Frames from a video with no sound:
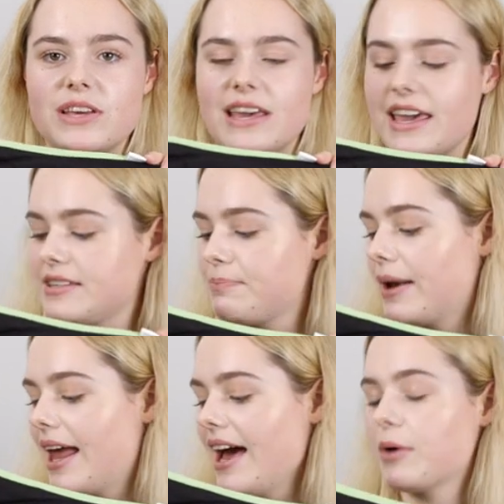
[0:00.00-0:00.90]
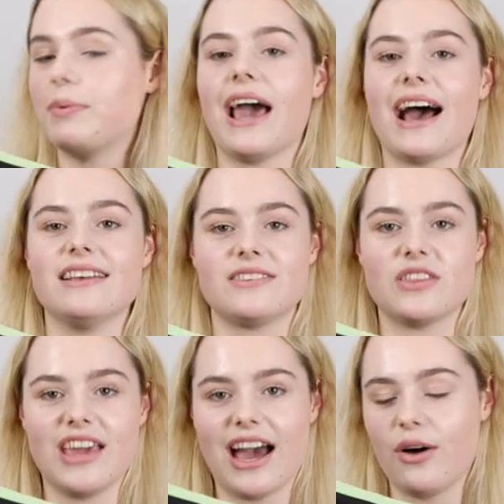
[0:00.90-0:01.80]
it is black, but it has
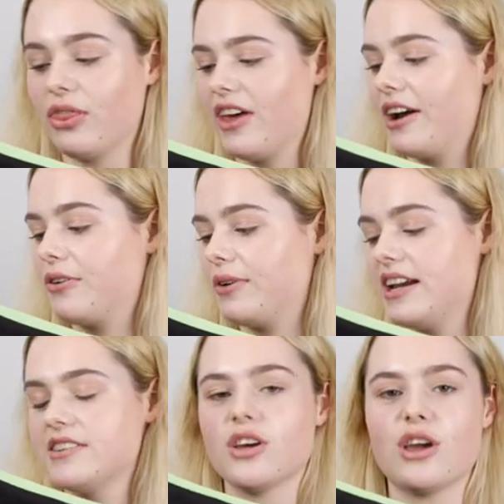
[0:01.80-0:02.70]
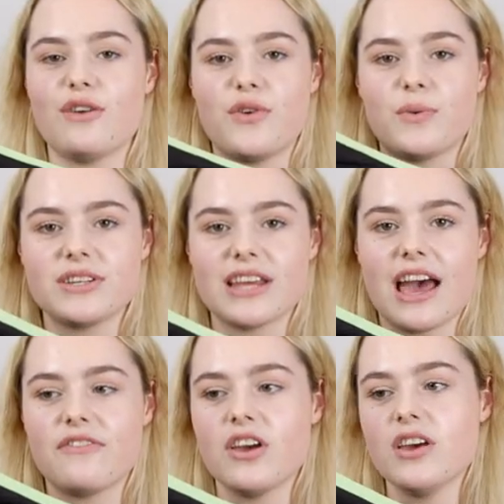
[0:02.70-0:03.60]
the out there green, so if you want to
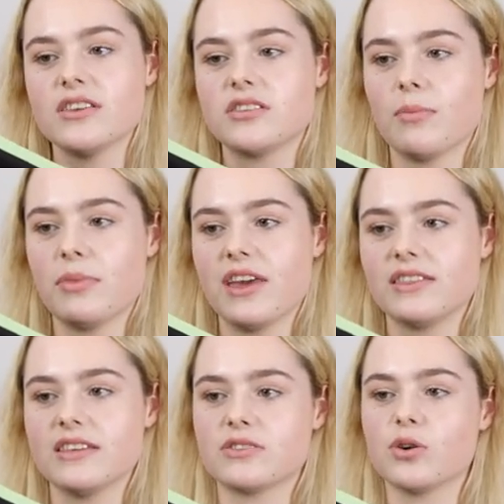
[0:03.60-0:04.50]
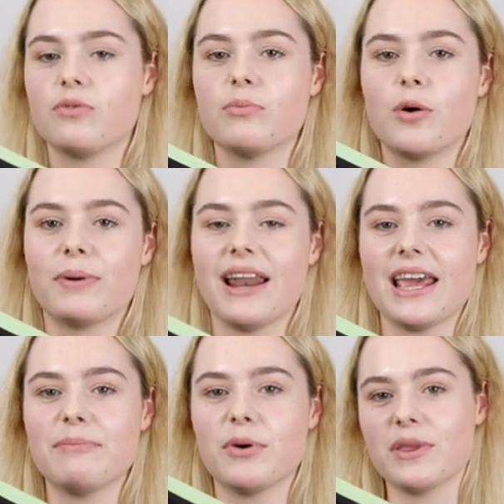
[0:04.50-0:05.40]
have something that's sort of more
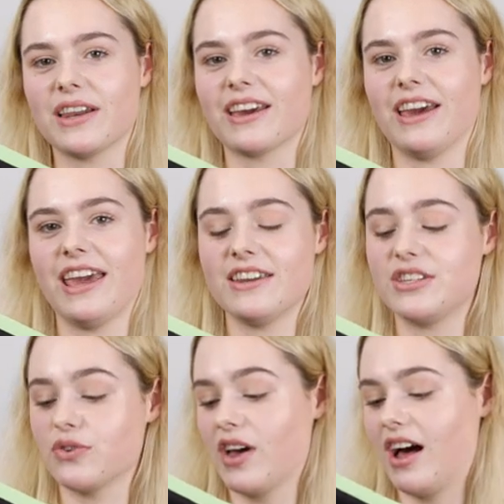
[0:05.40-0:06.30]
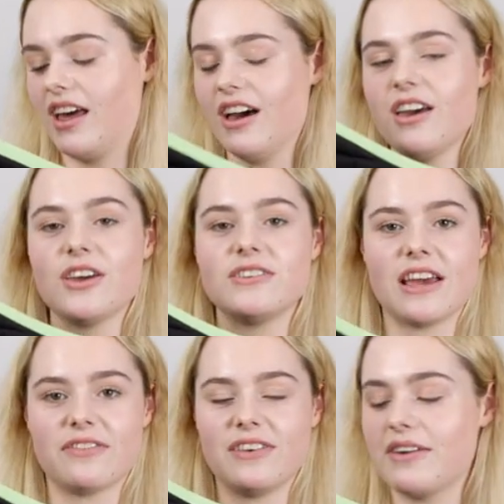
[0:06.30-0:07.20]
plain but with like a hint of colour,
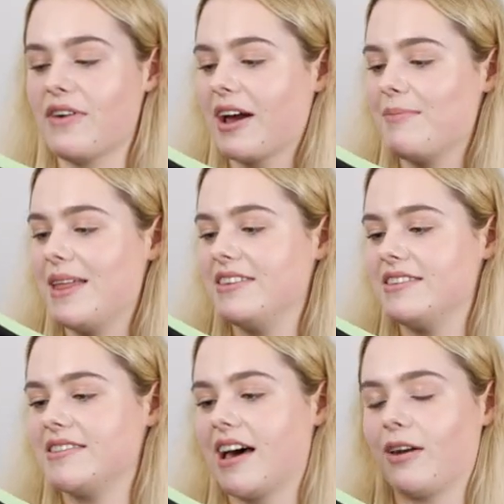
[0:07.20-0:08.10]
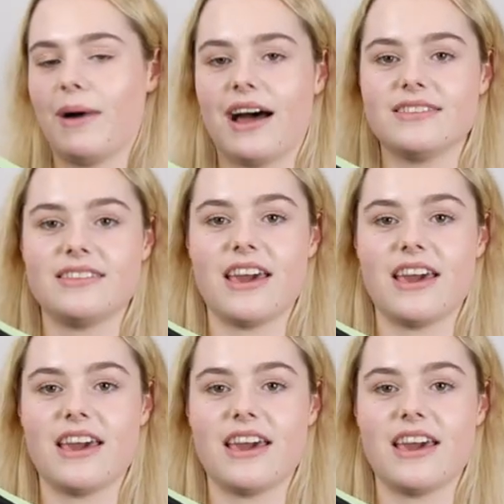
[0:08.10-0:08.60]
definitely recommend these saddle pads.